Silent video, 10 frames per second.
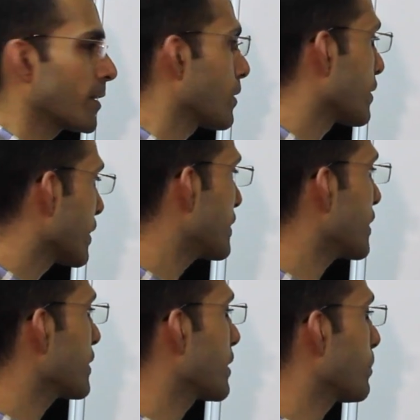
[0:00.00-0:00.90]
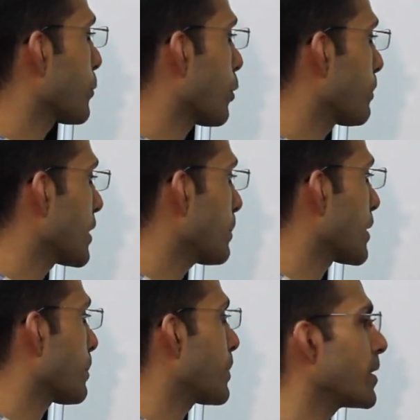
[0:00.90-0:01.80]
Now this is a proper
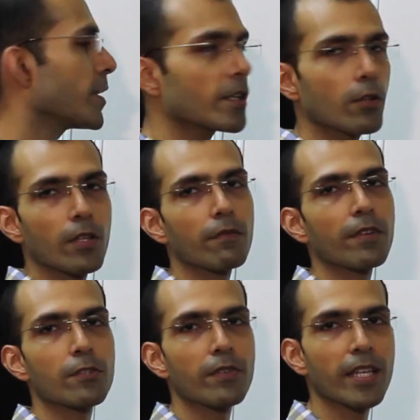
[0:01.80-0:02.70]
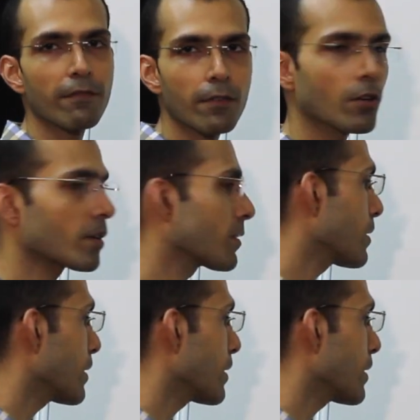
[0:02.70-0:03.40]
perpendicular which we have drawn.